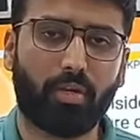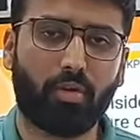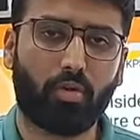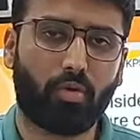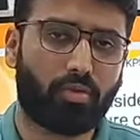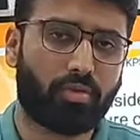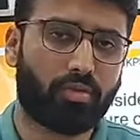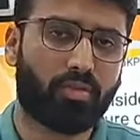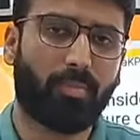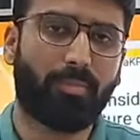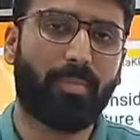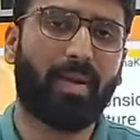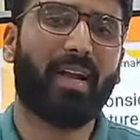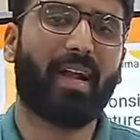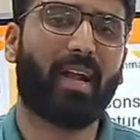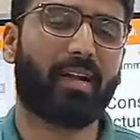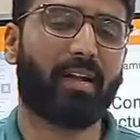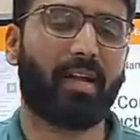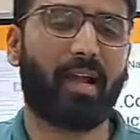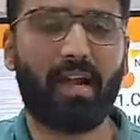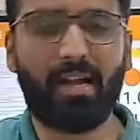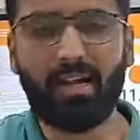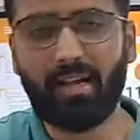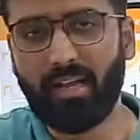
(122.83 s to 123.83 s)
known as the
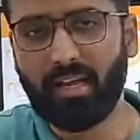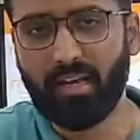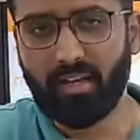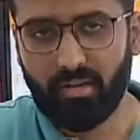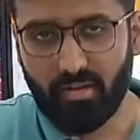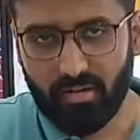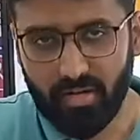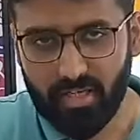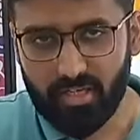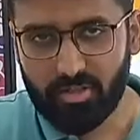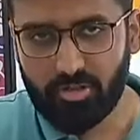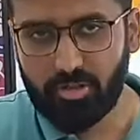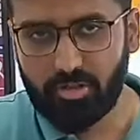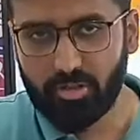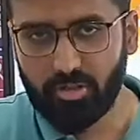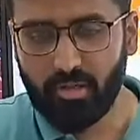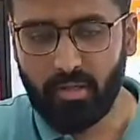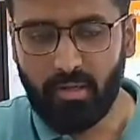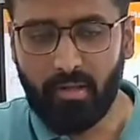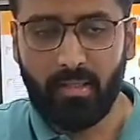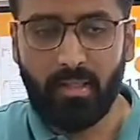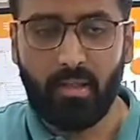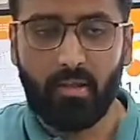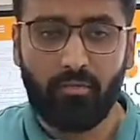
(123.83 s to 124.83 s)
mid-Atlantic ridge,
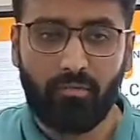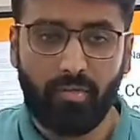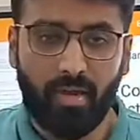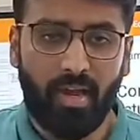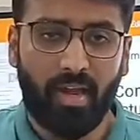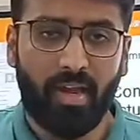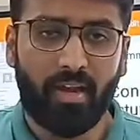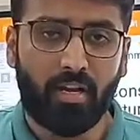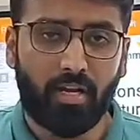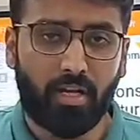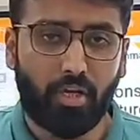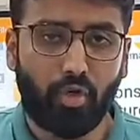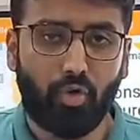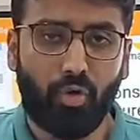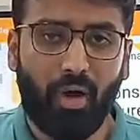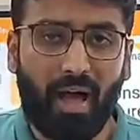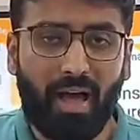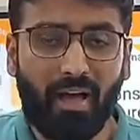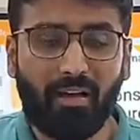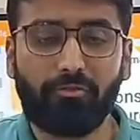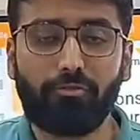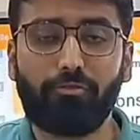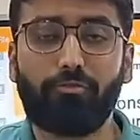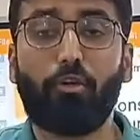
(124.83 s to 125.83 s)
where you
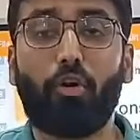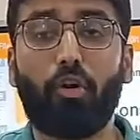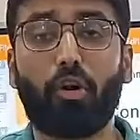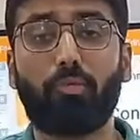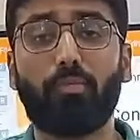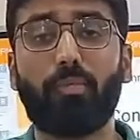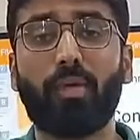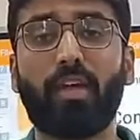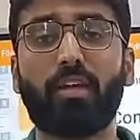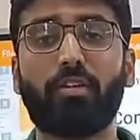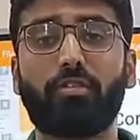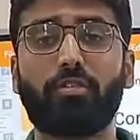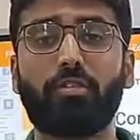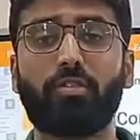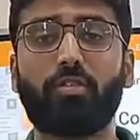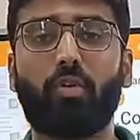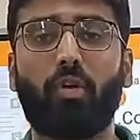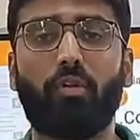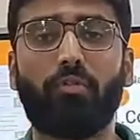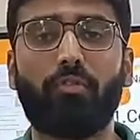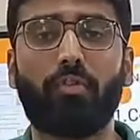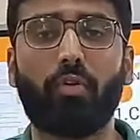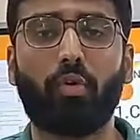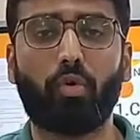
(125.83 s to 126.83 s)
have formation
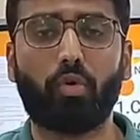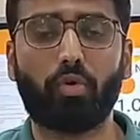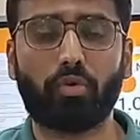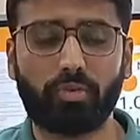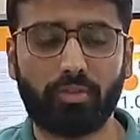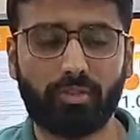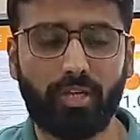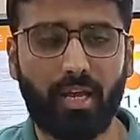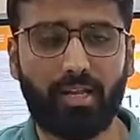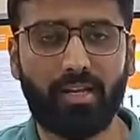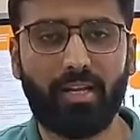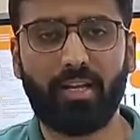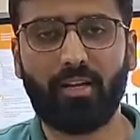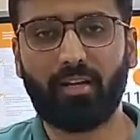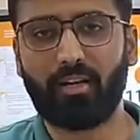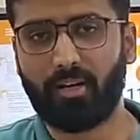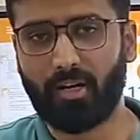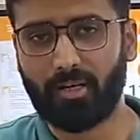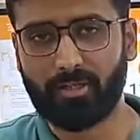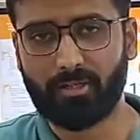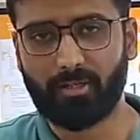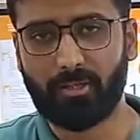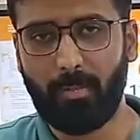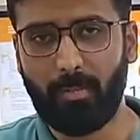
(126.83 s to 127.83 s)
of oceanic
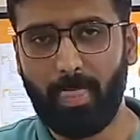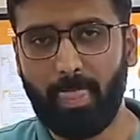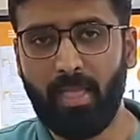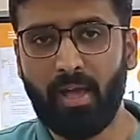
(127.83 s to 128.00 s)
crust.